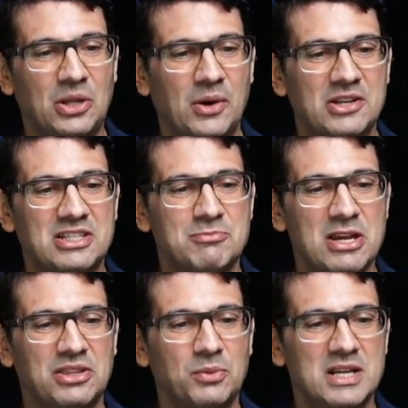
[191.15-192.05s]
Lawrence
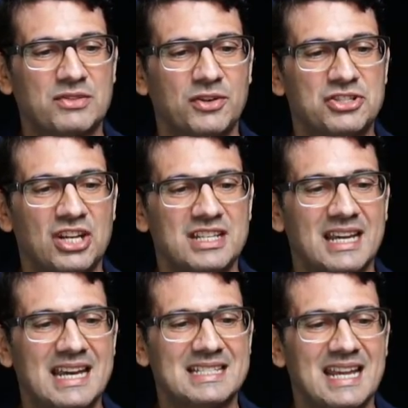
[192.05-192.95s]
Smith in West
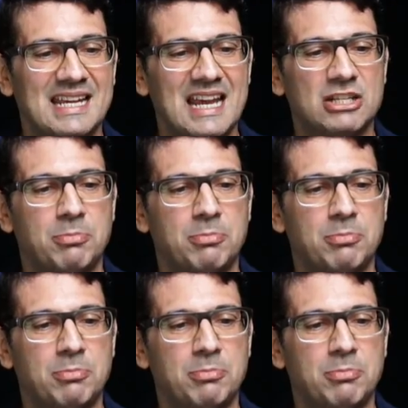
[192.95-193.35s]
Virginia, SAH